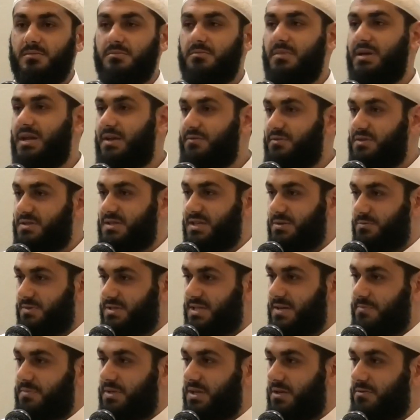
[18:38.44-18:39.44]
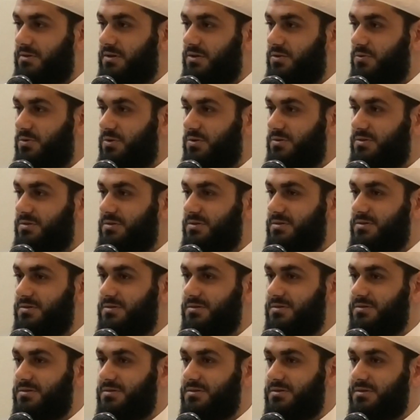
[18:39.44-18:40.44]
man, have you seen what's happening around the world?
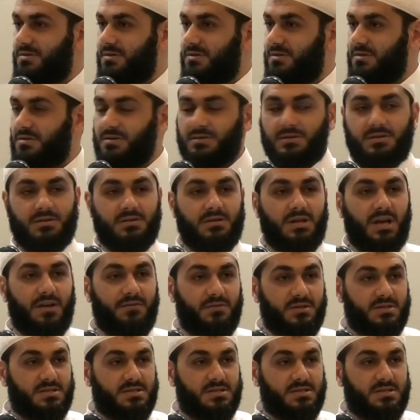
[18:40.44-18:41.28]
Have